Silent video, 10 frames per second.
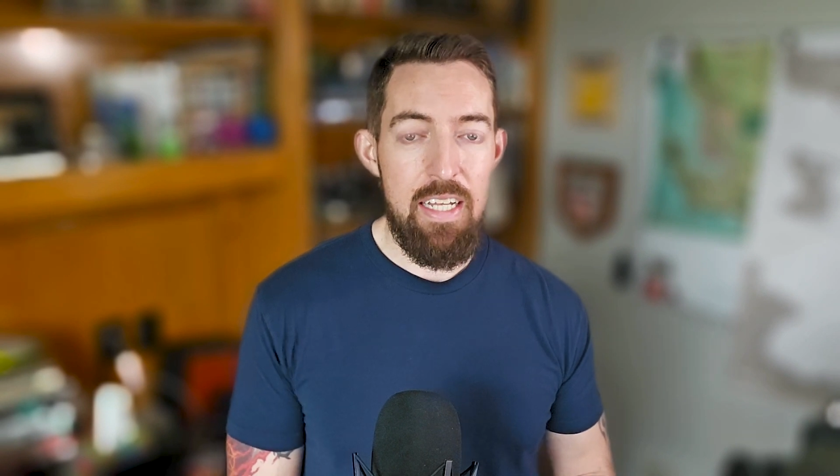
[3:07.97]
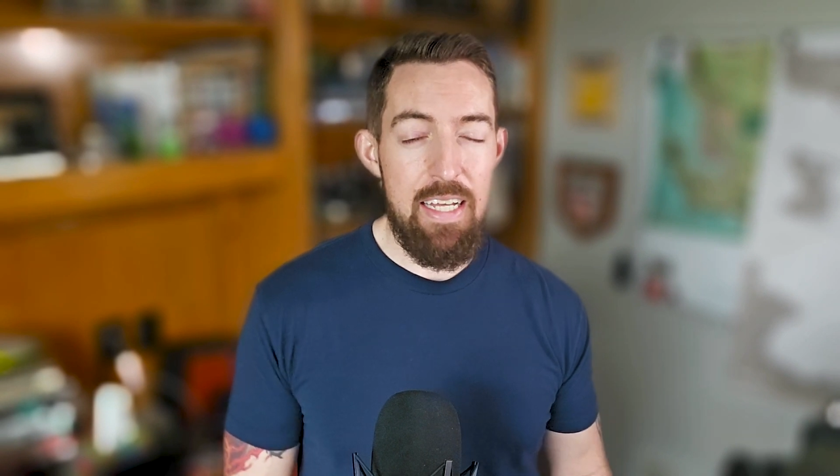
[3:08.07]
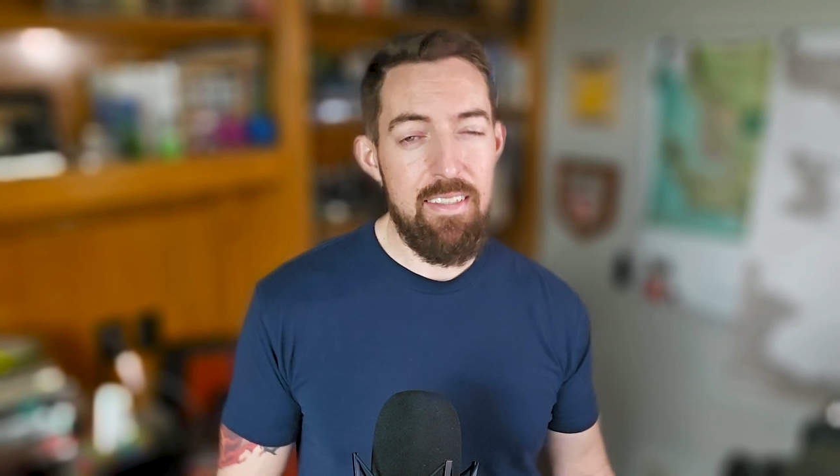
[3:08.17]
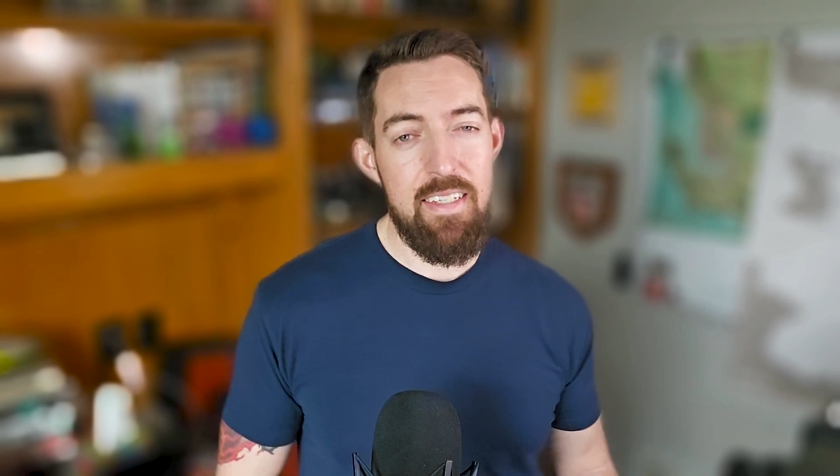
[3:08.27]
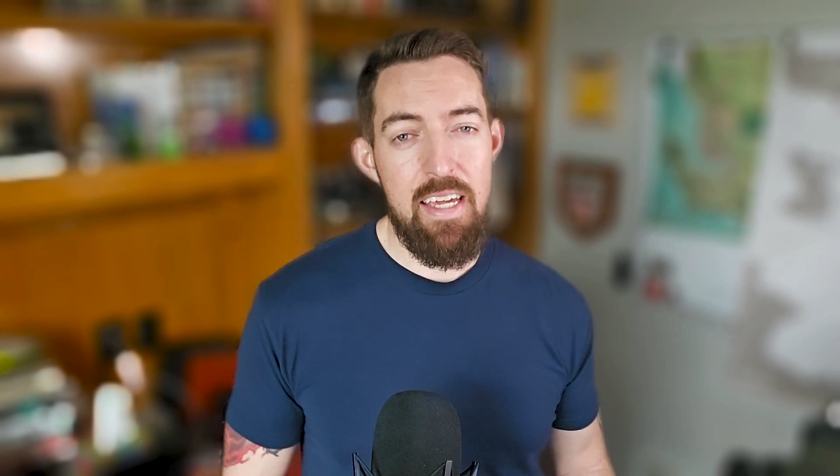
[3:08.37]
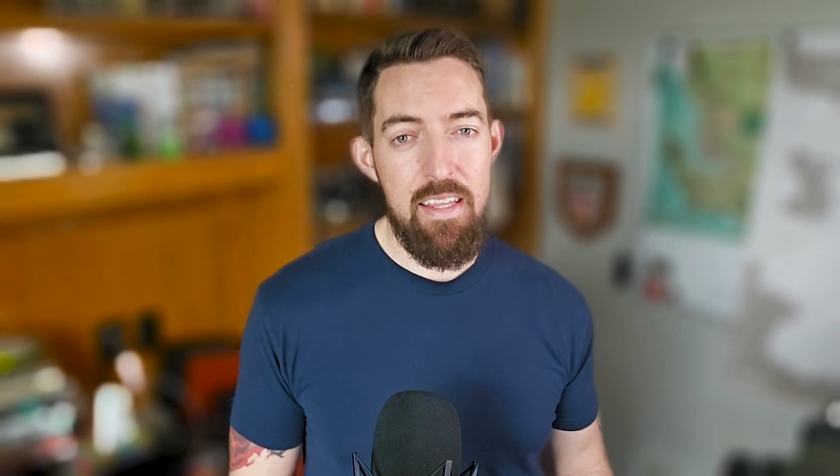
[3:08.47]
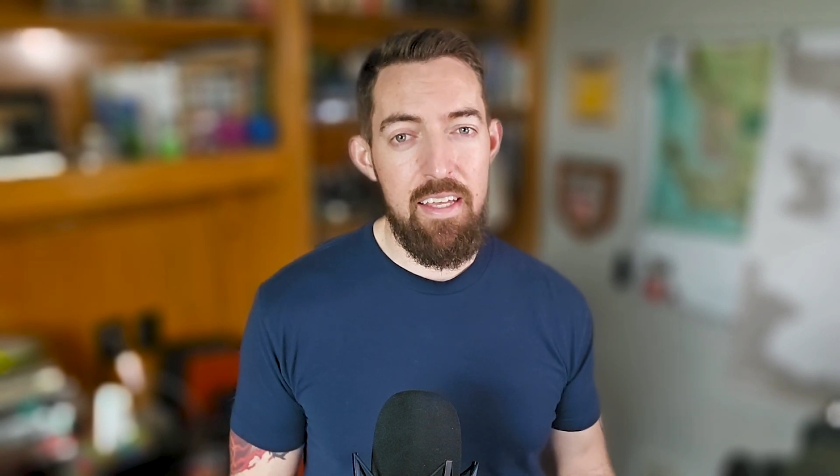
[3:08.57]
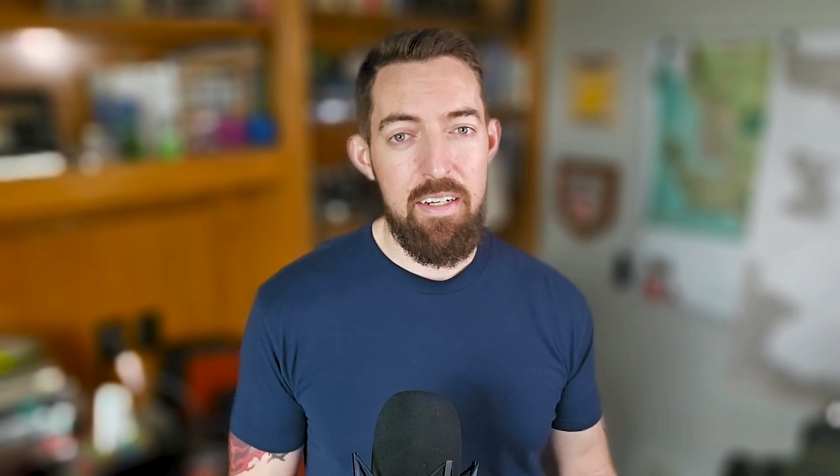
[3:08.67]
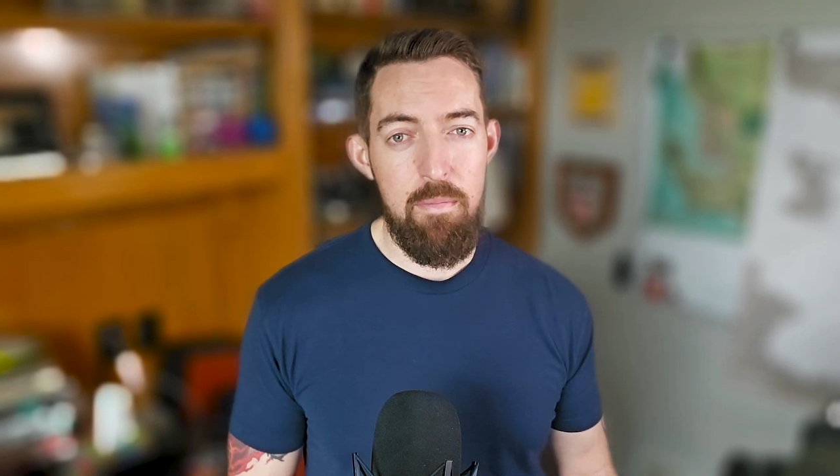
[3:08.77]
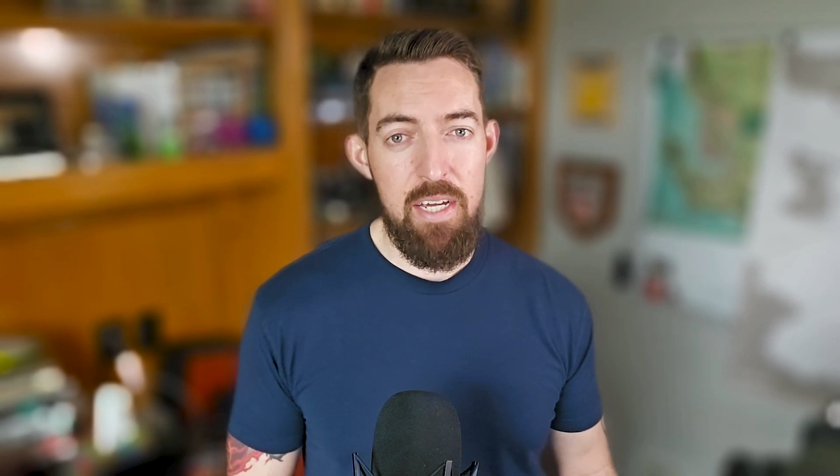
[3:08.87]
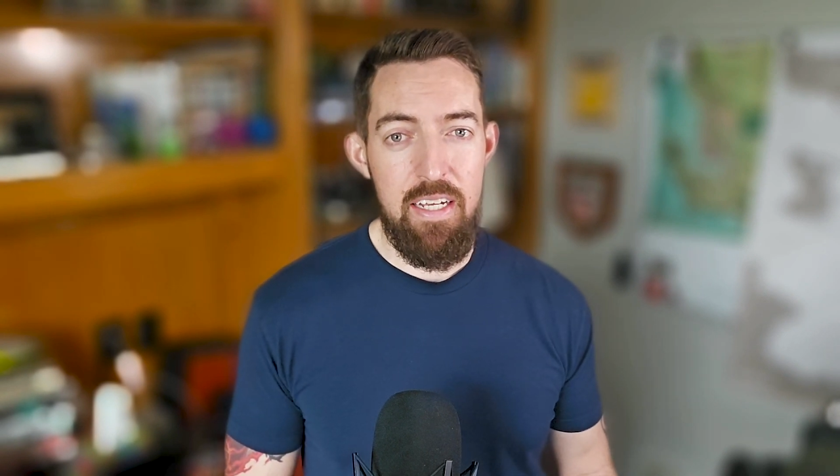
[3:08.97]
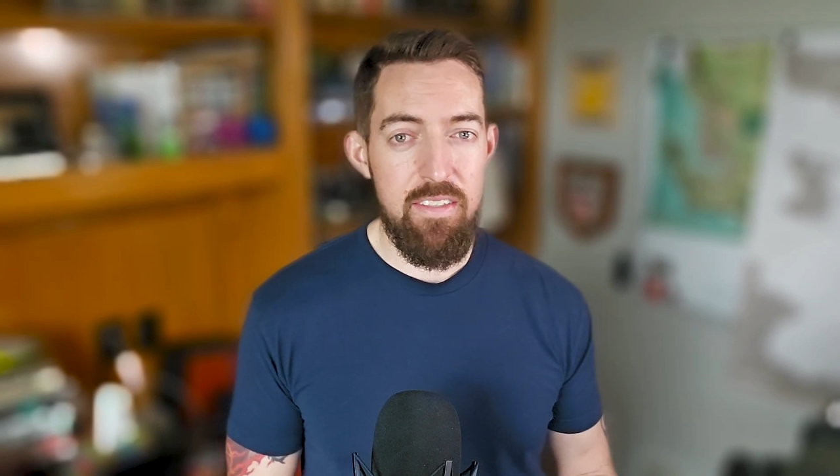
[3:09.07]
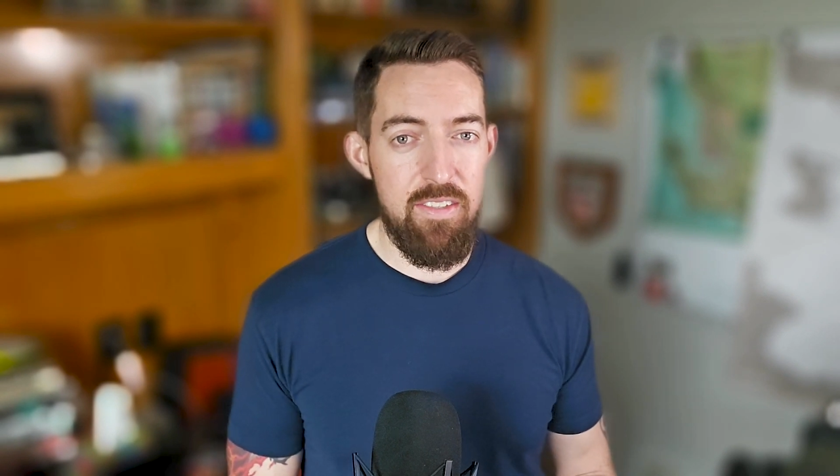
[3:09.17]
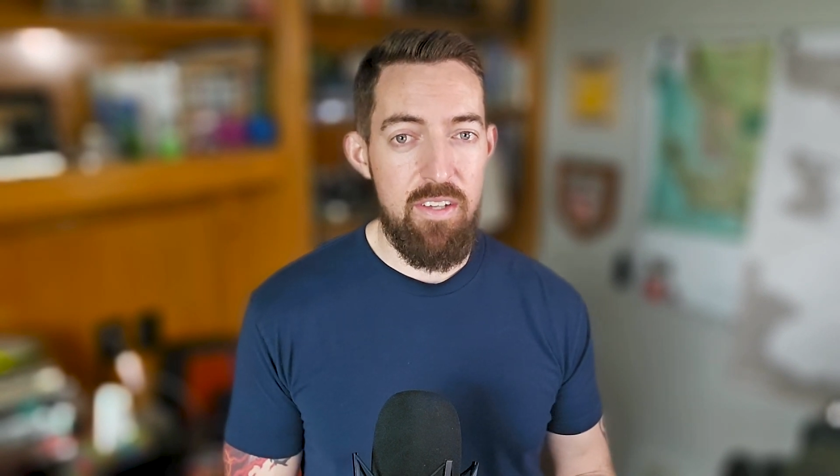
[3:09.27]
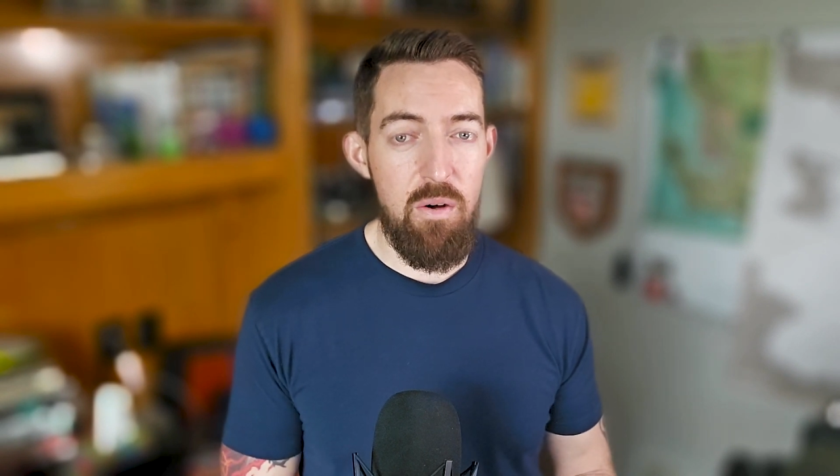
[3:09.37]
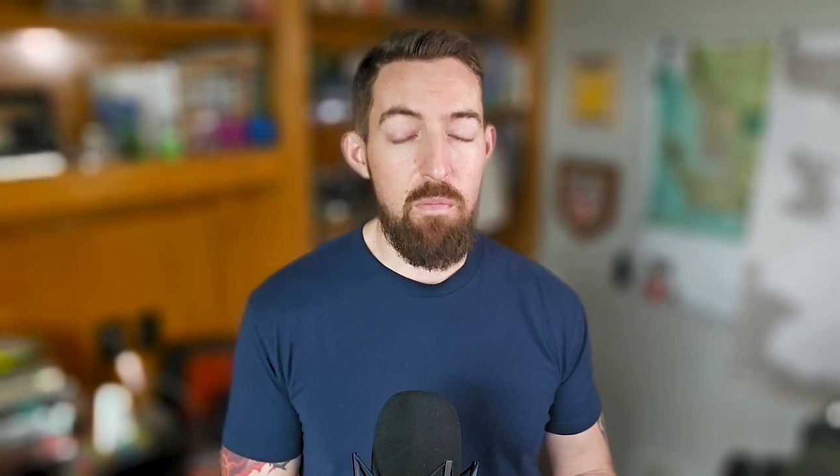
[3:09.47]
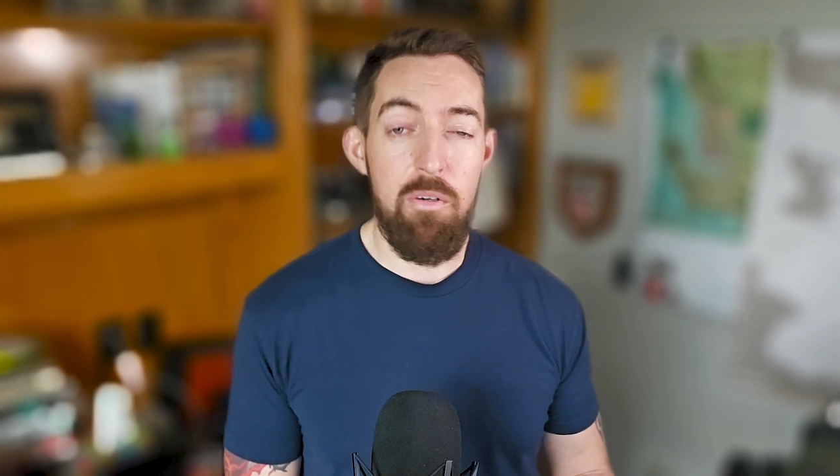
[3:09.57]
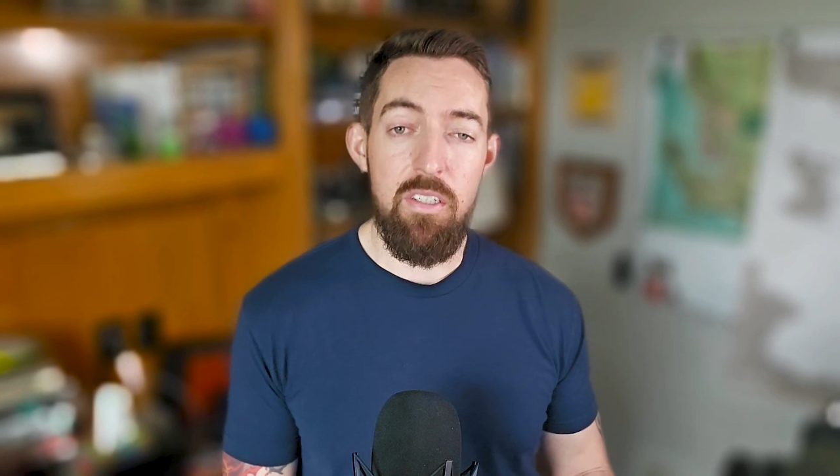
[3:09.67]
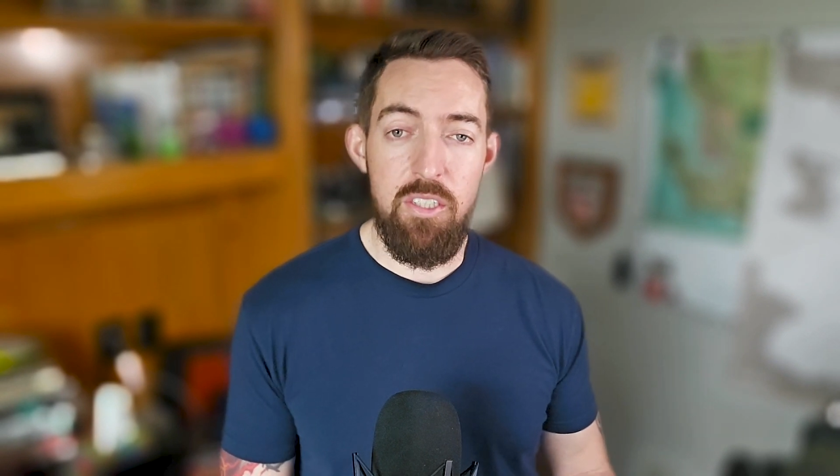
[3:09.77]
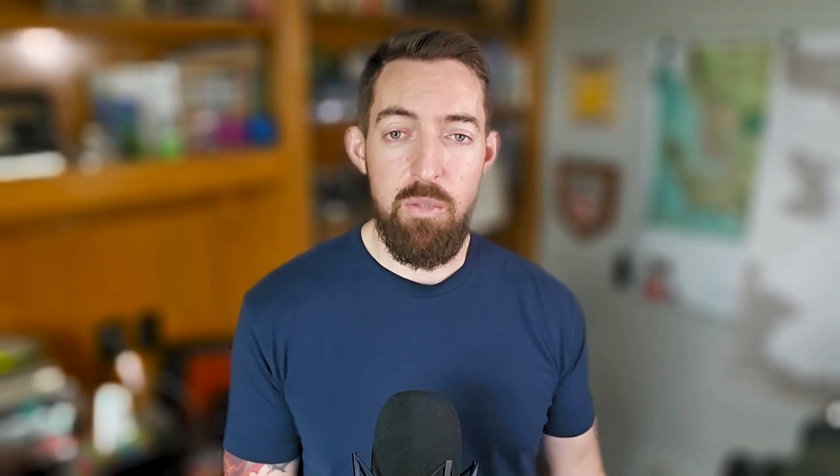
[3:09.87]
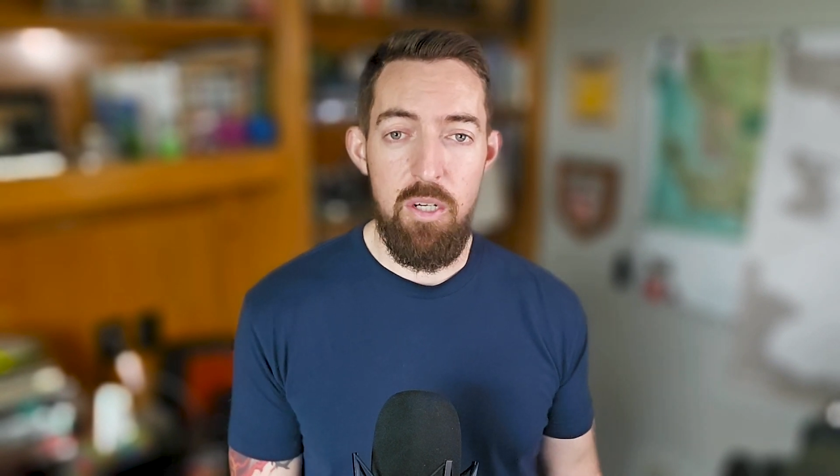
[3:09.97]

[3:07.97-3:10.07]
And that's the key thing to me, is don't put too